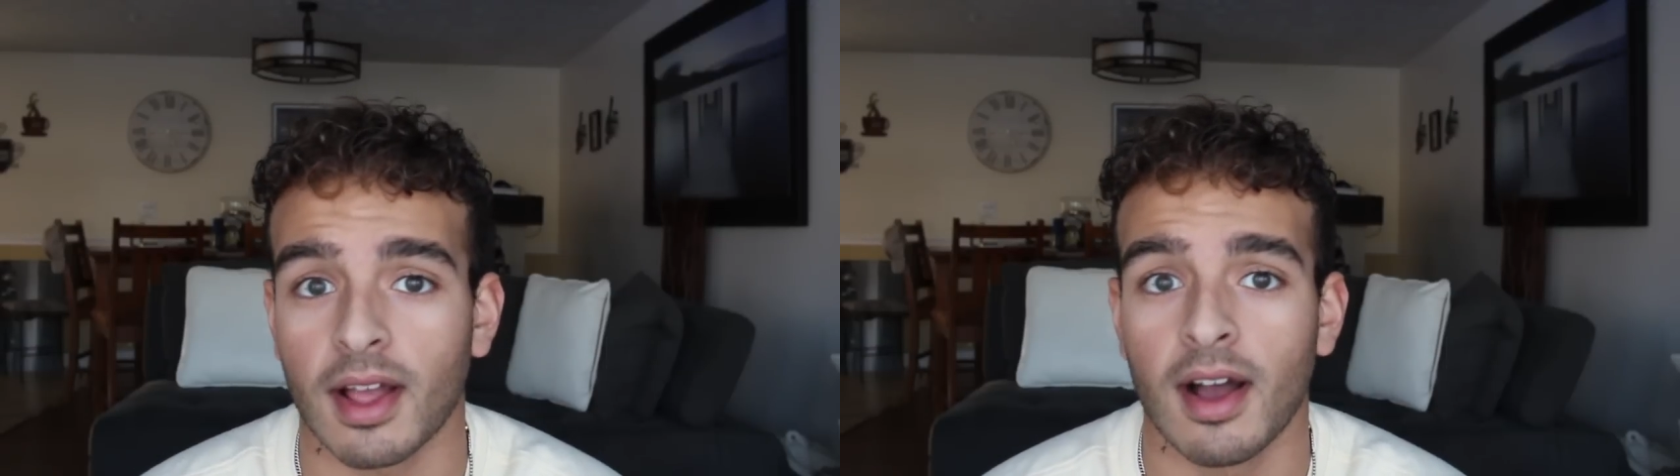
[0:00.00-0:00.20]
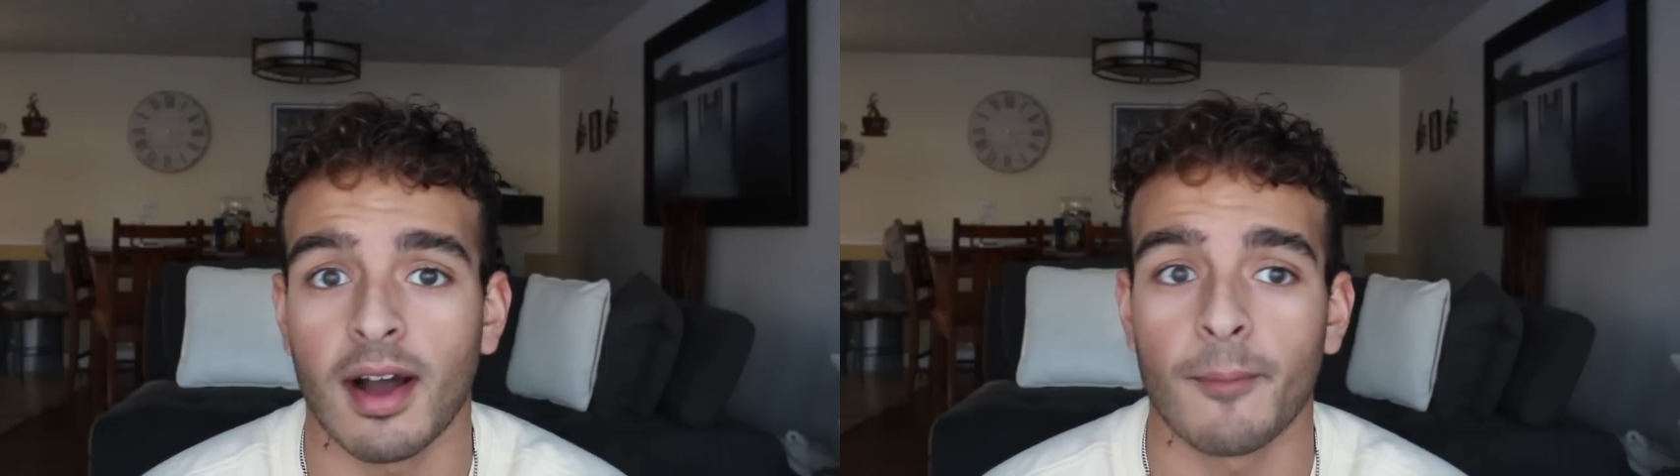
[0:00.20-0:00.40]

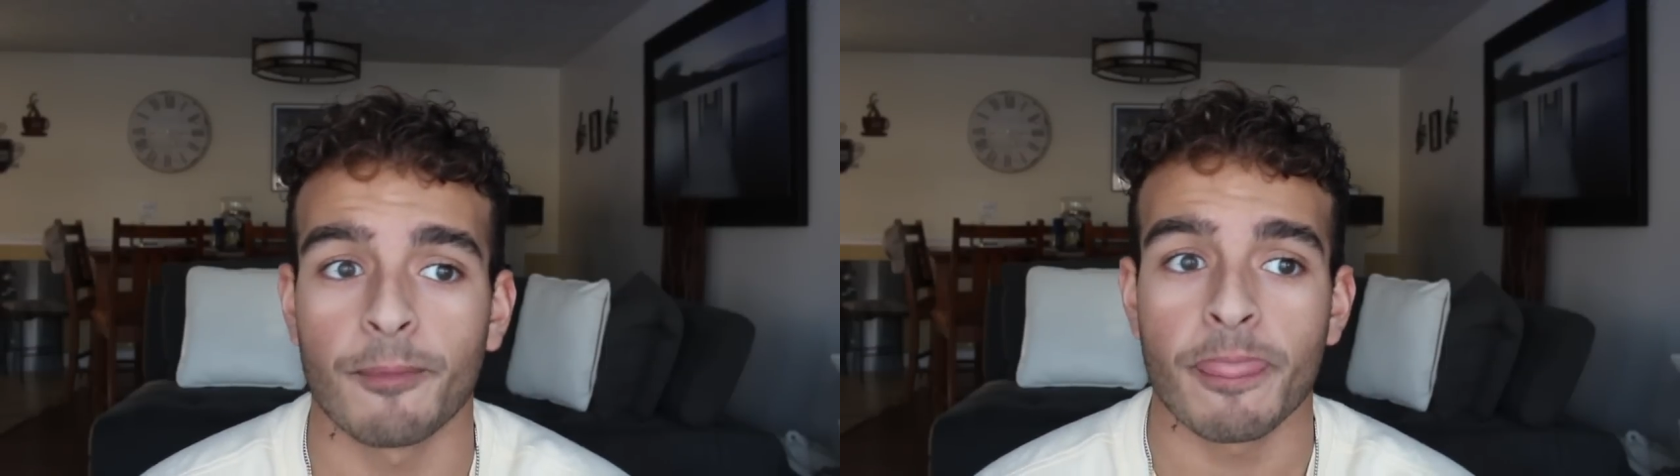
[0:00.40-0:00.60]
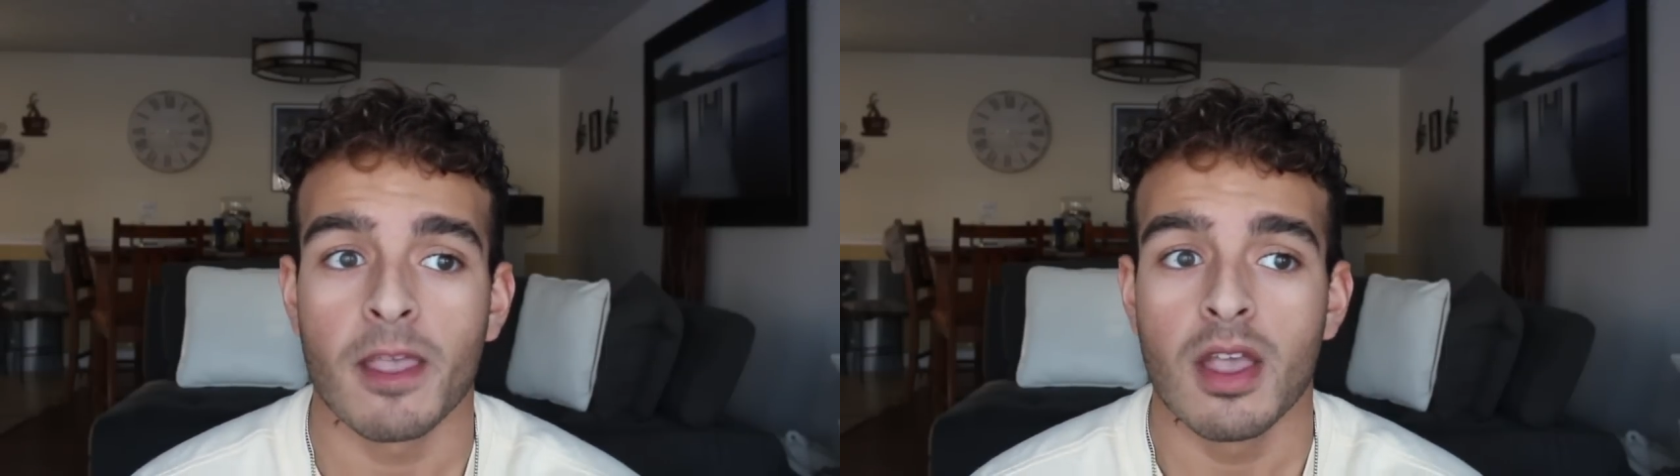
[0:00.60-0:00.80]

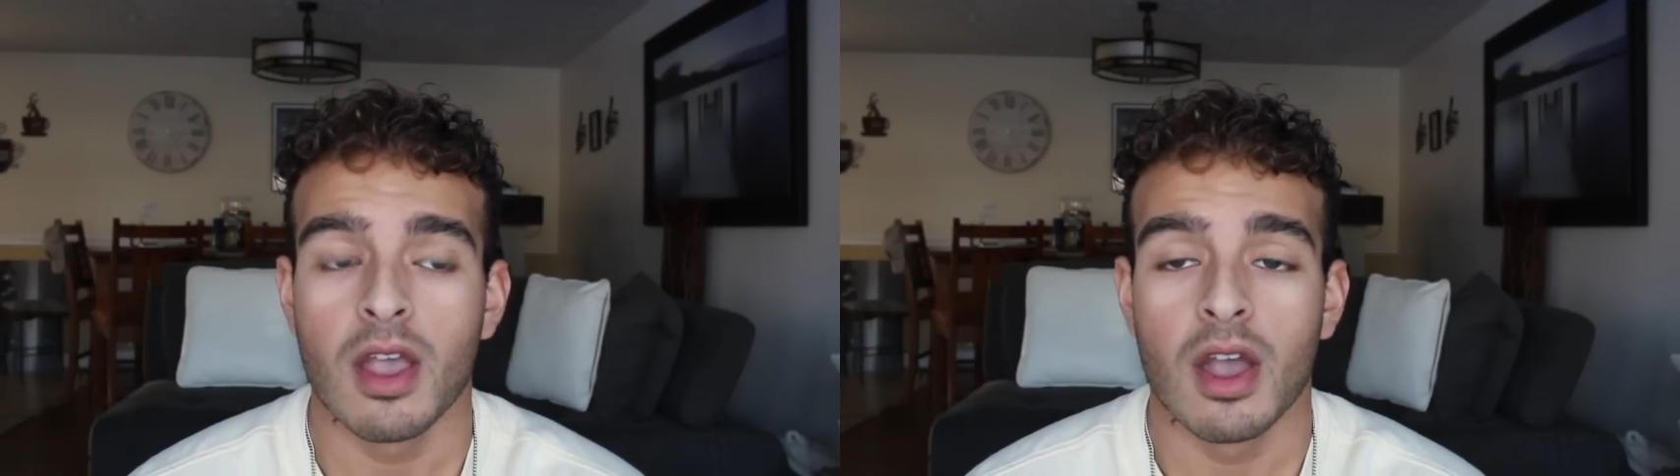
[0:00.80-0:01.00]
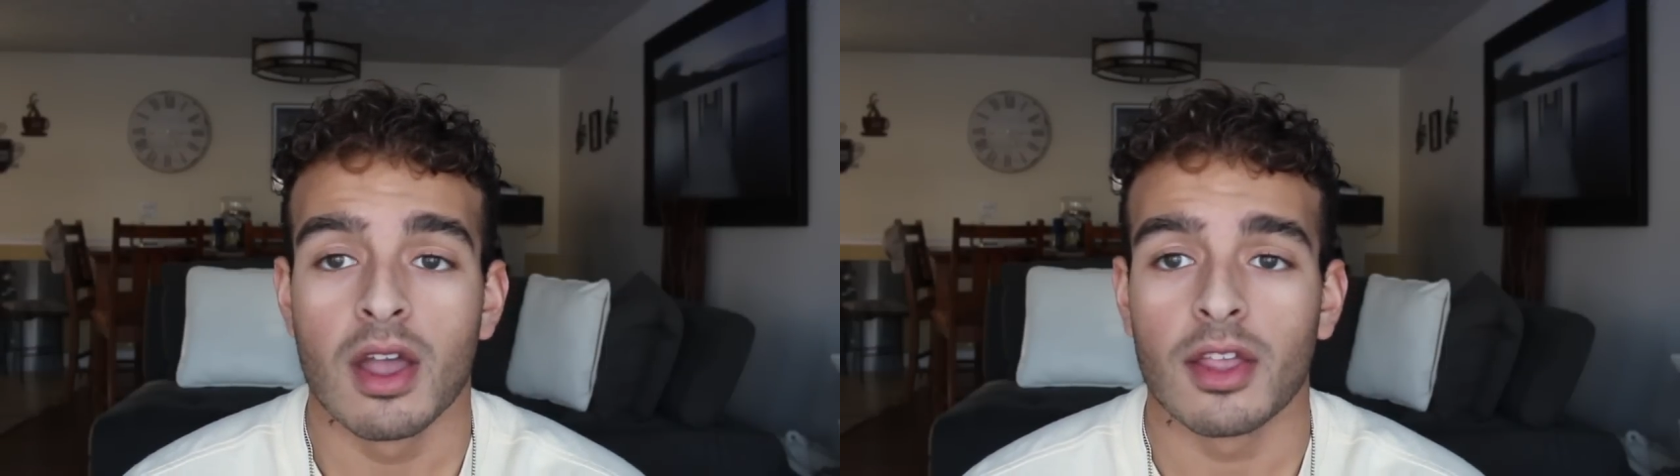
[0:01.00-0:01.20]

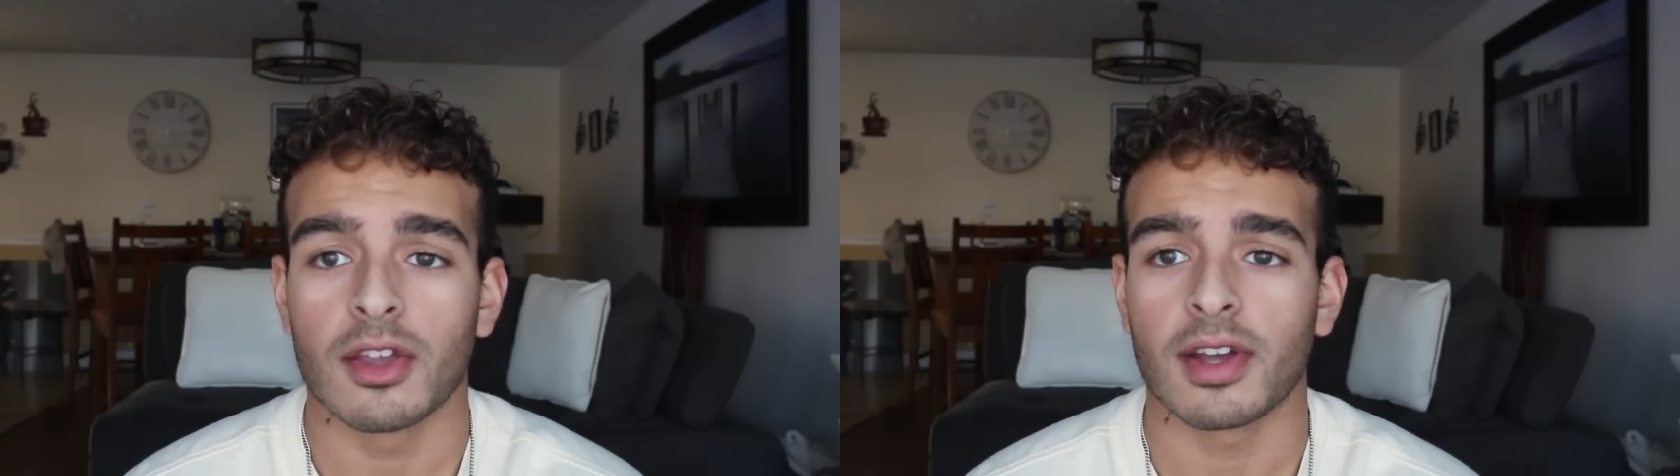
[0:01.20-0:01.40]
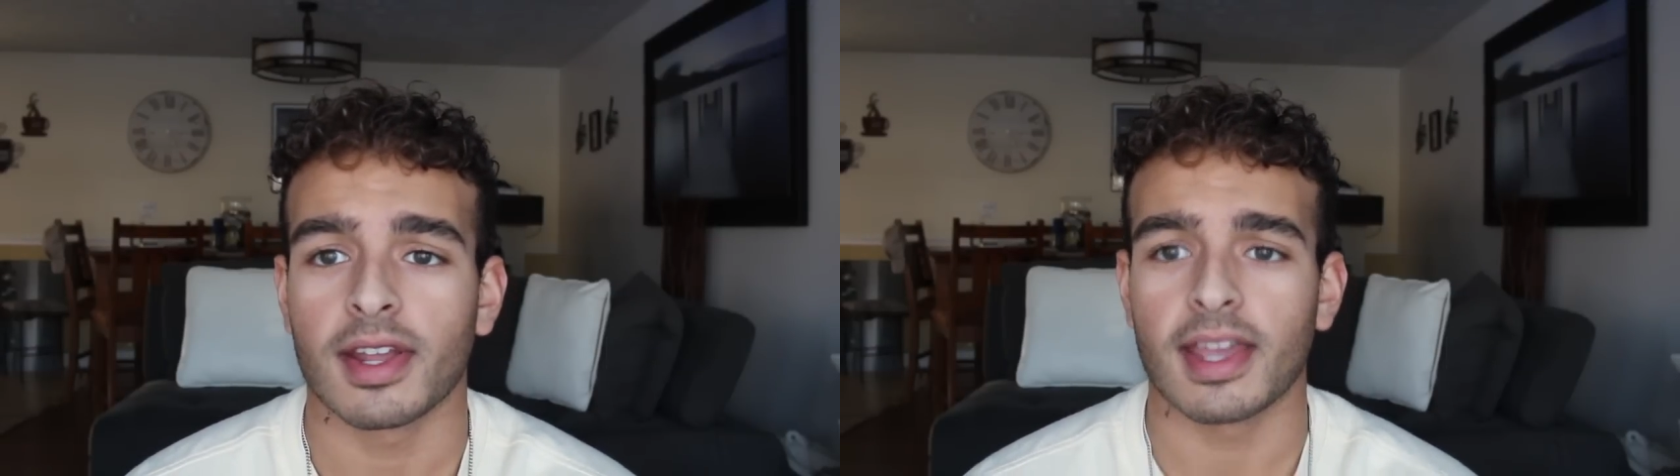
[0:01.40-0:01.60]

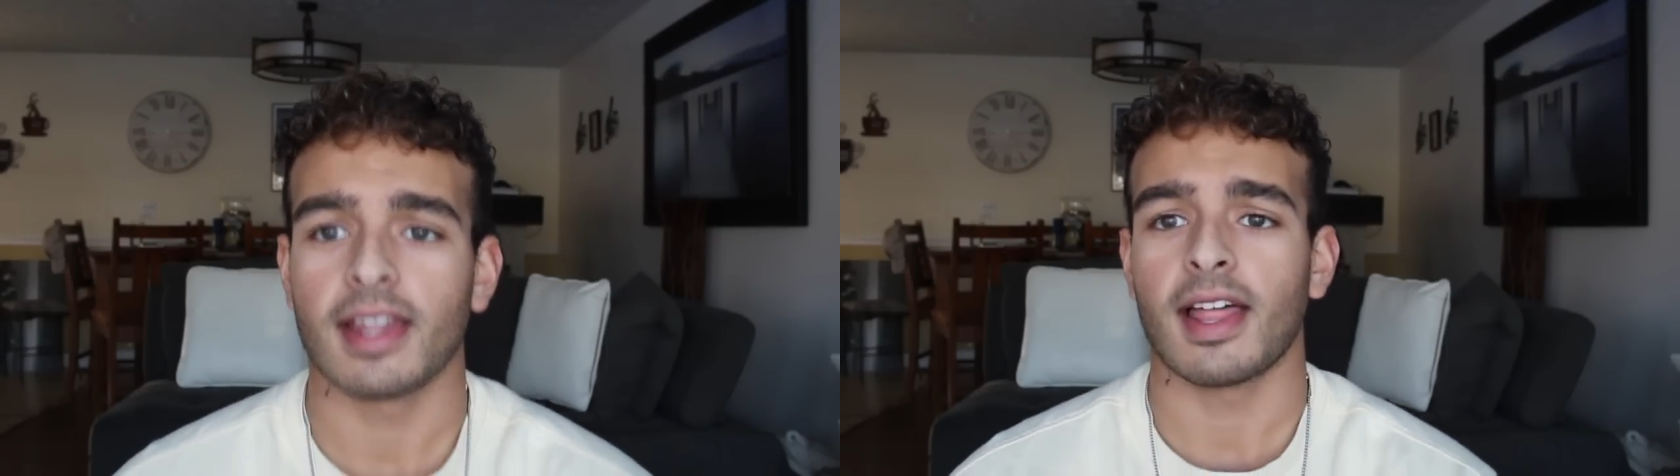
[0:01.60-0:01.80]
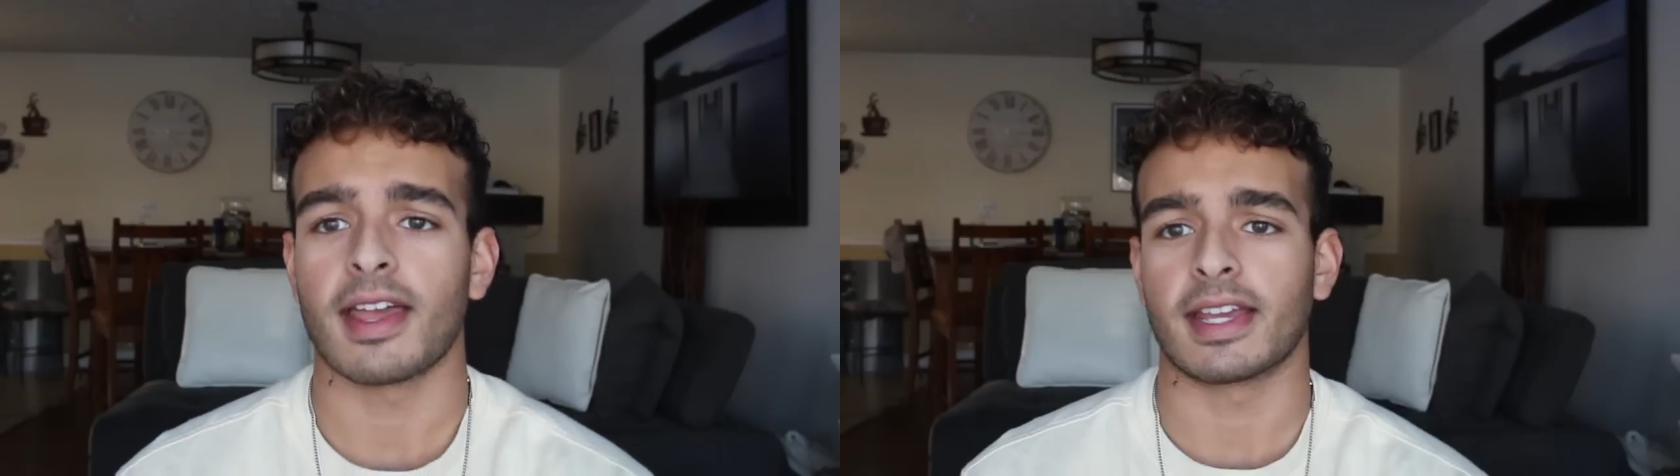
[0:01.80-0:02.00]
you're gonna get